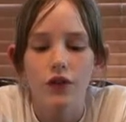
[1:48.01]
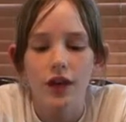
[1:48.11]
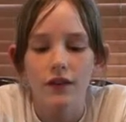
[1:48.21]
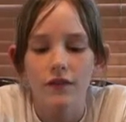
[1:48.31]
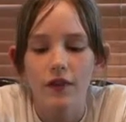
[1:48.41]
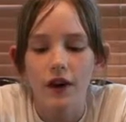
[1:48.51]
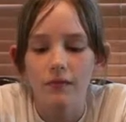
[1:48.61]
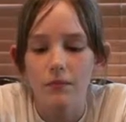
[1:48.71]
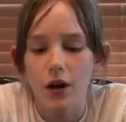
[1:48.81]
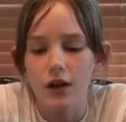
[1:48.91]
So if he has
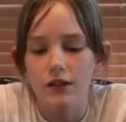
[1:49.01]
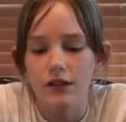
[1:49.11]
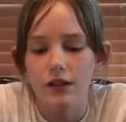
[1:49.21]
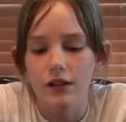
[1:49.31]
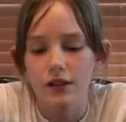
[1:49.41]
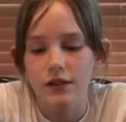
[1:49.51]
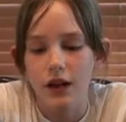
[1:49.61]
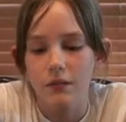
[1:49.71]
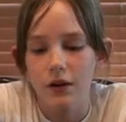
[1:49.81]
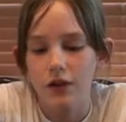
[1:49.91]
5 boxes,
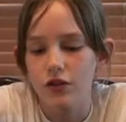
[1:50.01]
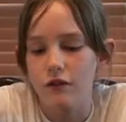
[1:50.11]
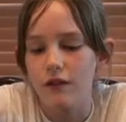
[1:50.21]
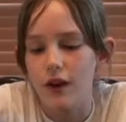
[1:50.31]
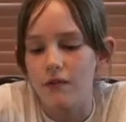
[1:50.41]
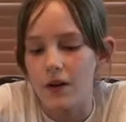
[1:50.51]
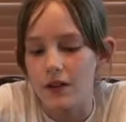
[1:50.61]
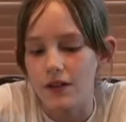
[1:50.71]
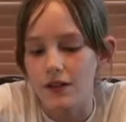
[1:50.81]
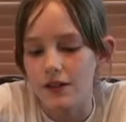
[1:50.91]
I'd probably draw 5
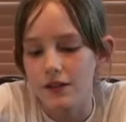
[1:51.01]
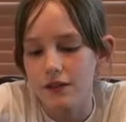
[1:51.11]
boxes.